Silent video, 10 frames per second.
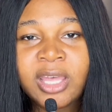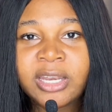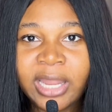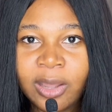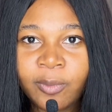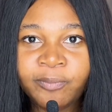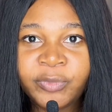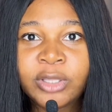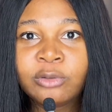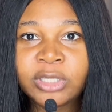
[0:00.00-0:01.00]
Now,
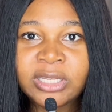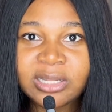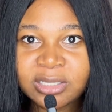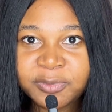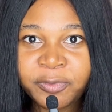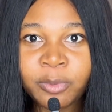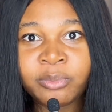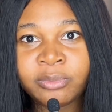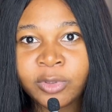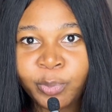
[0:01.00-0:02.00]
looking at it
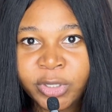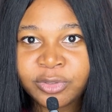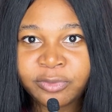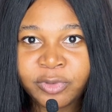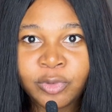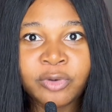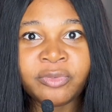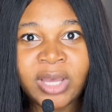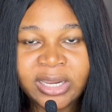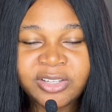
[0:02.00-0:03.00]
from the point of view
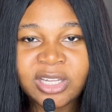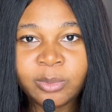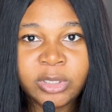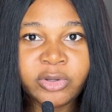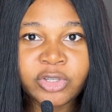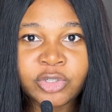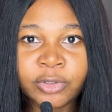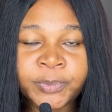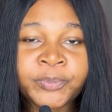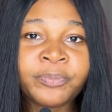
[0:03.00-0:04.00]
of Canadian
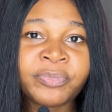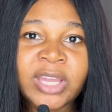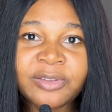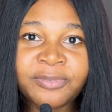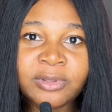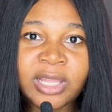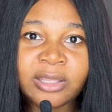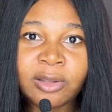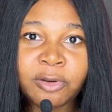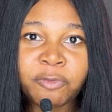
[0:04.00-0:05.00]
immigration, I feel
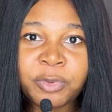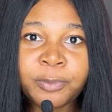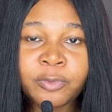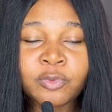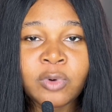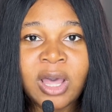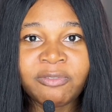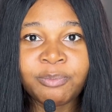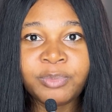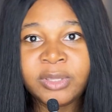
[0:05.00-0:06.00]
like a lot of people who
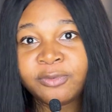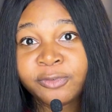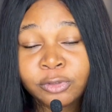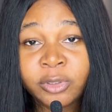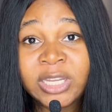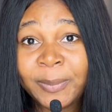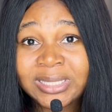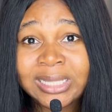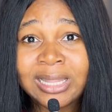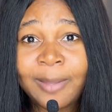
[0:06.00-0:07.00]
have been following a
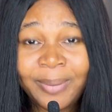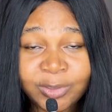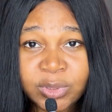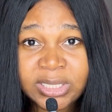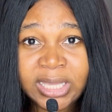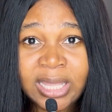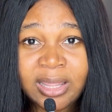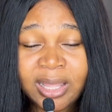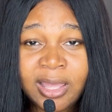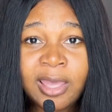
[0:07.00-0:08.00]
particular pathway to
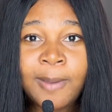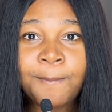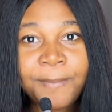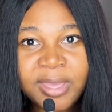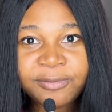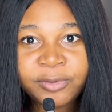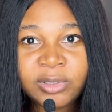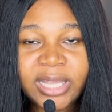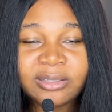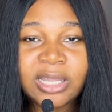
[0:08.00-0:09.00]
Canada may feel
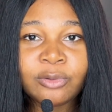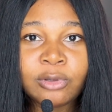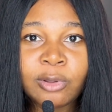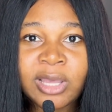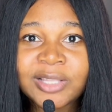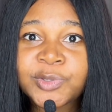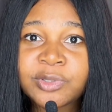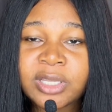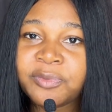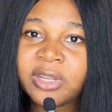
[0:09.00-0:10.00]
like they are no longer
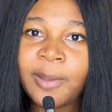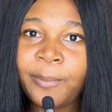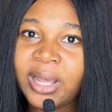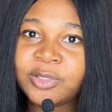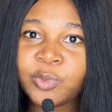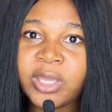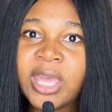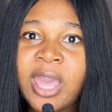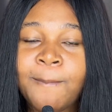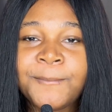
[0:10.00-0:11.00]
suited for that pathway
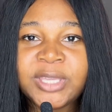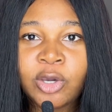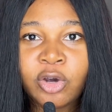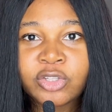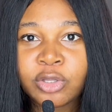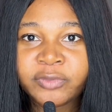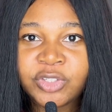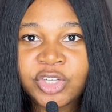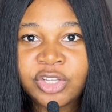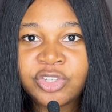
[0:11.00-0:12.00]
because of the
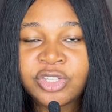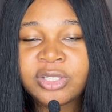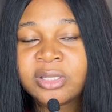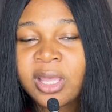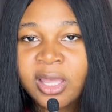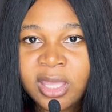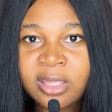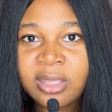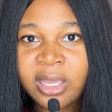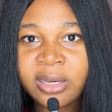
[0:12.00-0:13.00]
changes
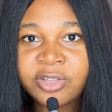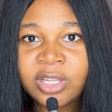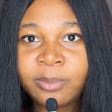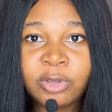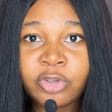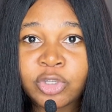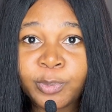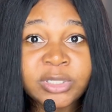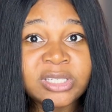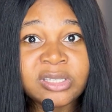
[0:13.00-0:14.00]
in the Canadian immigration
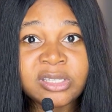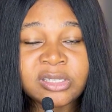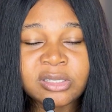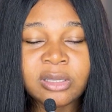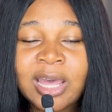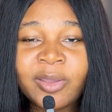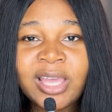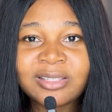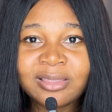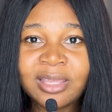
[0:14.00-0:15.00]
policies. Now,
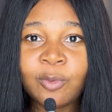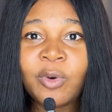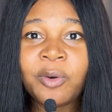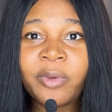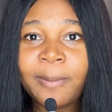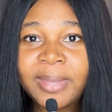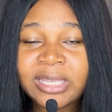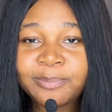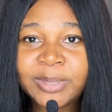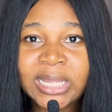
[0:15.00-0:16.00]
here's the thing: while we are
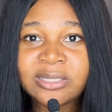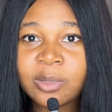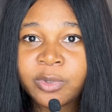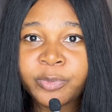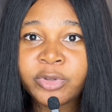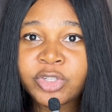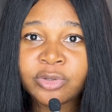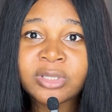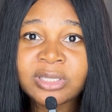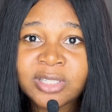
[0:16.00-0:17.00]
making plans and
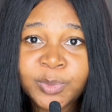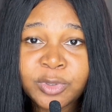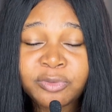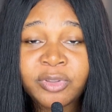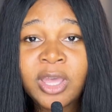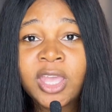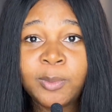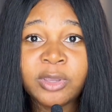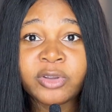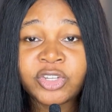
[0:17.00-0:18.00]
preparations in terms of
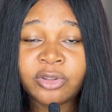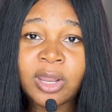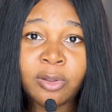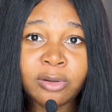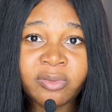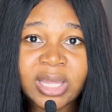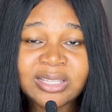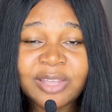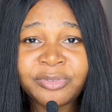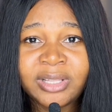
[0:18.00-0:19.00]
immigration and all of
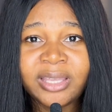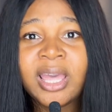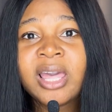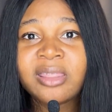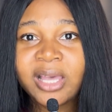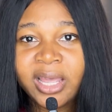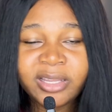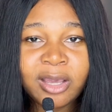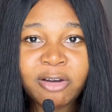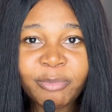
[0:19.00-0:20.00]
that, I feel like the
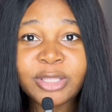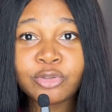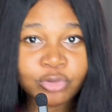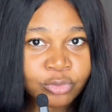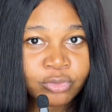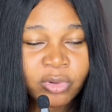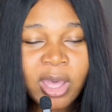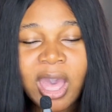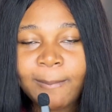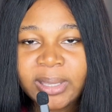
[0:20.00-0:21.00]
Canadian government too
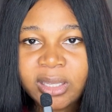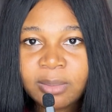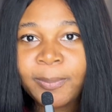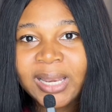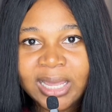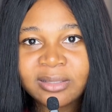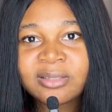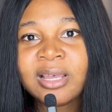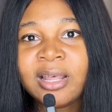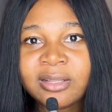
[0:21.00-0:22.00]
are making
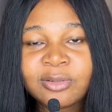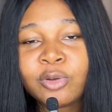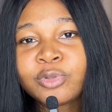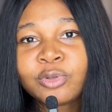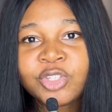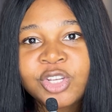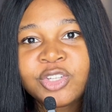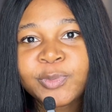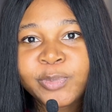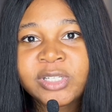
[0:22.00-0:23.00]
plans and also
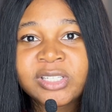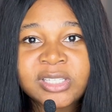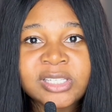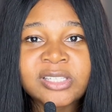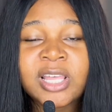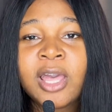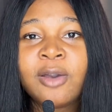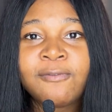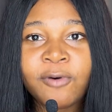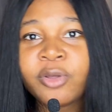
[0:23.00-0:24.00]
changing policies
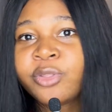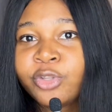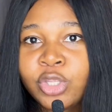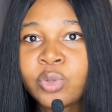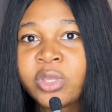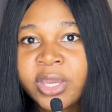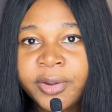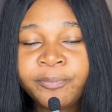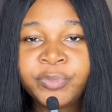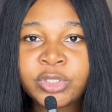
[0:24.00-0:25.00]
for the new
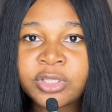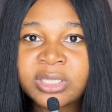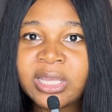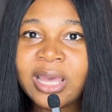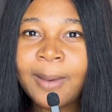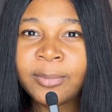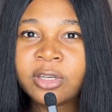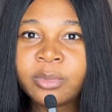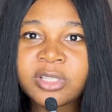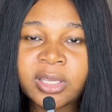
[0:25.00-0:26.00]
year. So today I'm going
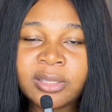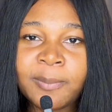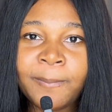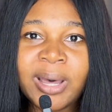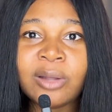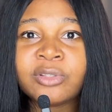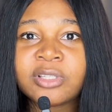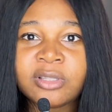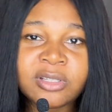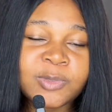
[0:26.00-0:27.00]
to be talking about
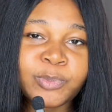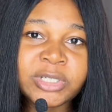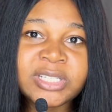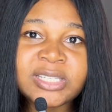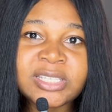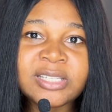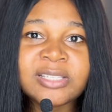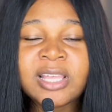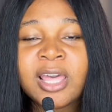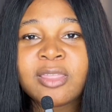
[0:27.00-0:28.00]
these
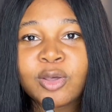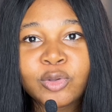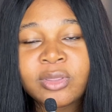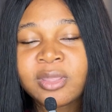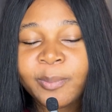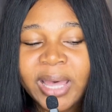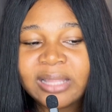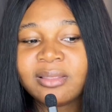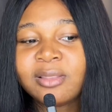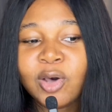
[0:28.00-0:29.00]
policies, the good, the
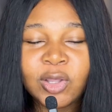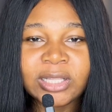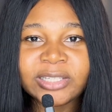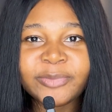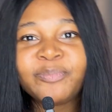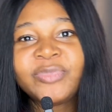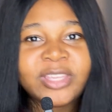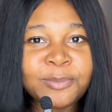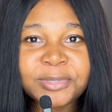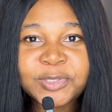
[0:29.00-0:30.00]
bad, the ugly, the
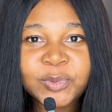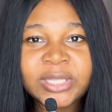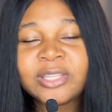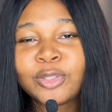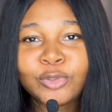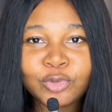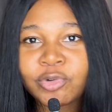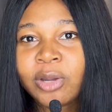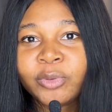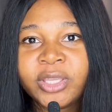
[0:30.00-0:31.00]
in between, the
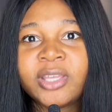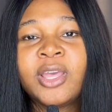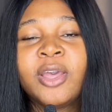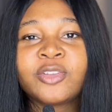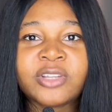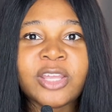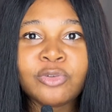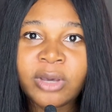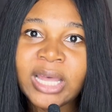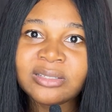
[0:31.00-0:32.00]
neutral, okay? So that
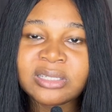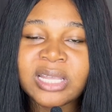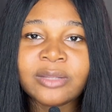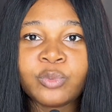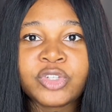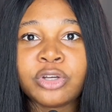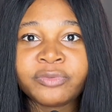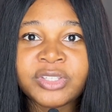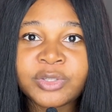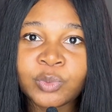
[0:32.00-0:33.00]
you can decide which
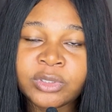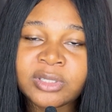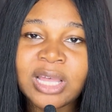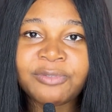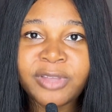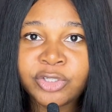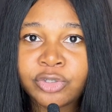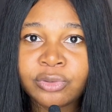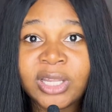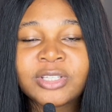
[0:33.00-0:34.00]
of these ones affect you. So